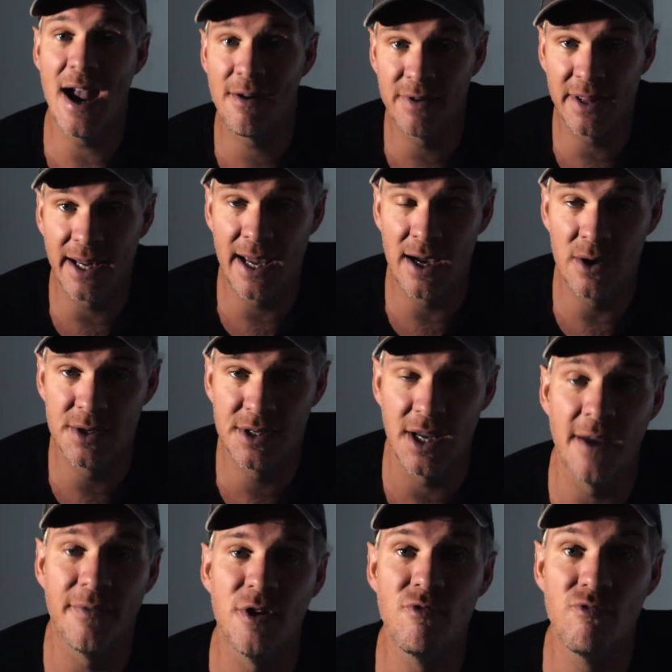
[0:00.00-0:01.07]
everything else
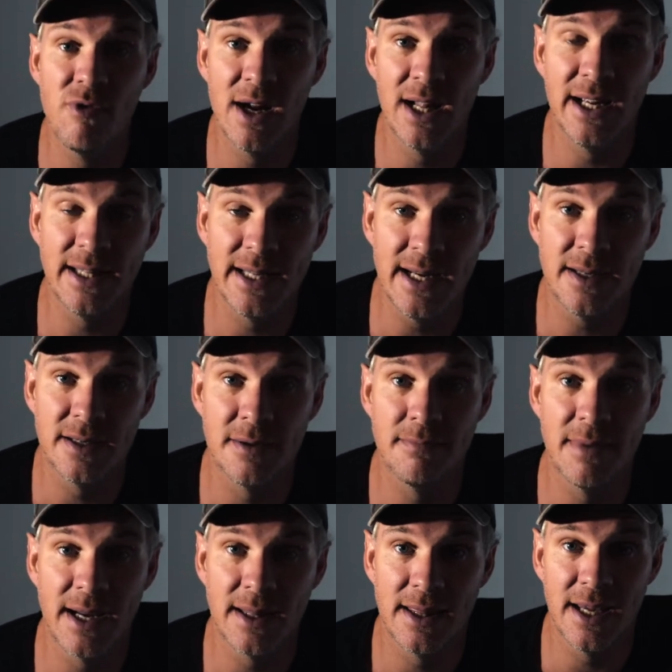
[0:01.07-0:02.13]
if you really need to
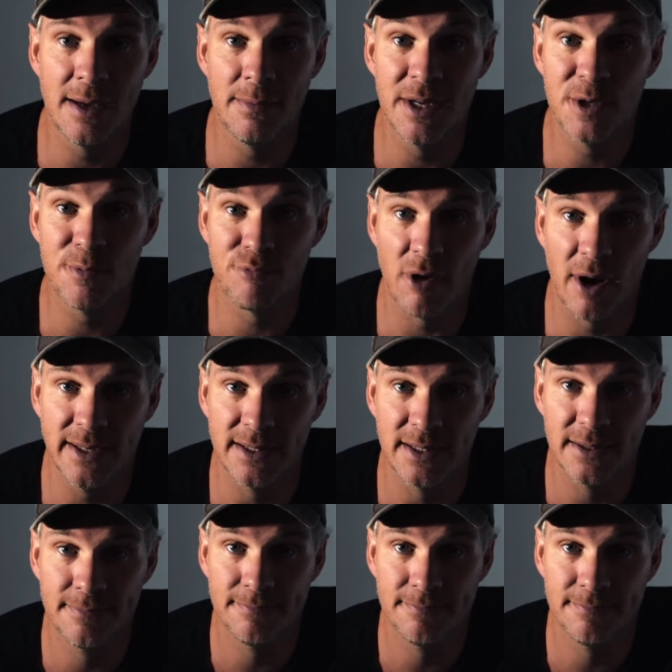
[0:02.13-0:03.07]
make the image brighter.